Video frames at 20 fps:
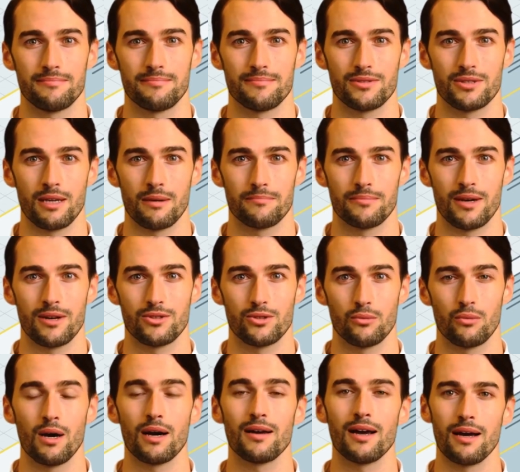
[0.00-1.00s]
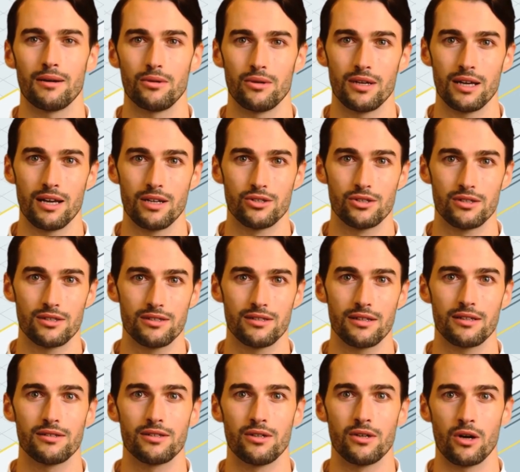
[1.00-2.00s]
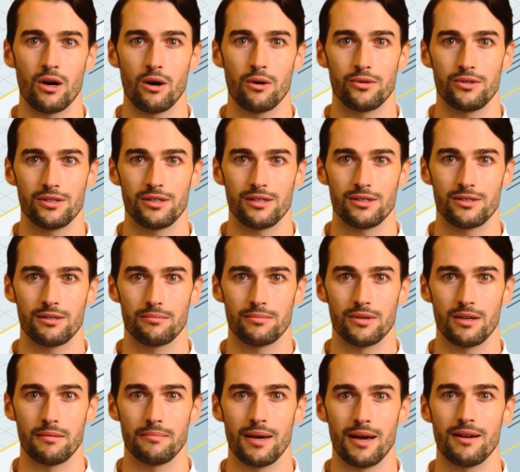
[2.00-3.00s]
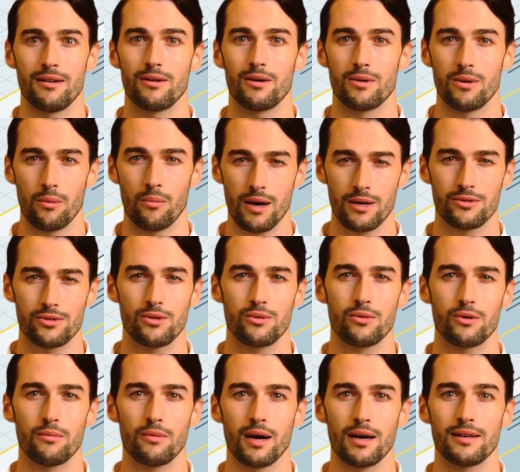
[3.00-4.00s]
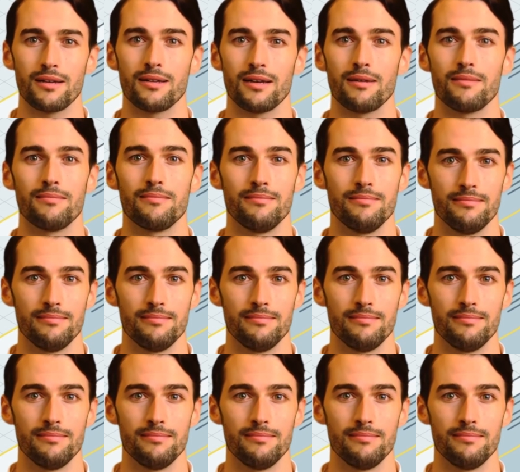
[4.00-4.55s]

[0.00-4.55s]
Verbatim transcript: Sometimes web applications need to call a system command on the web server running them.